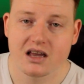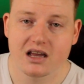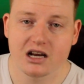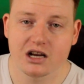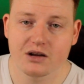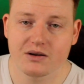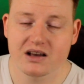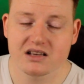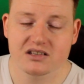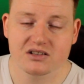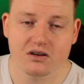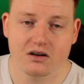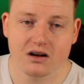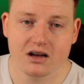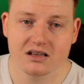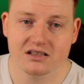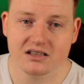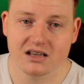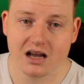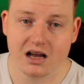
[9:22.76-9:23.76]
Anyways,
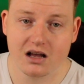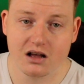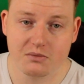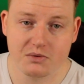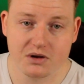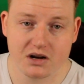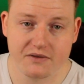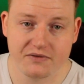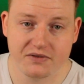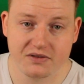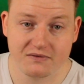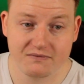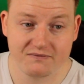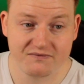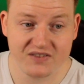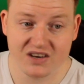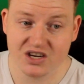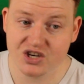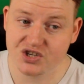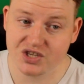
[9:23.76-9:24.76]
guys, uh, I'm going to
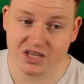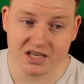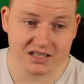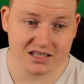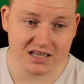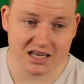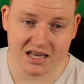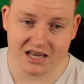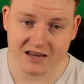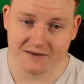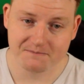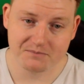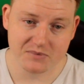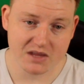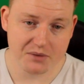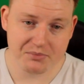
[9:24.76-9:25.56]
finish things here.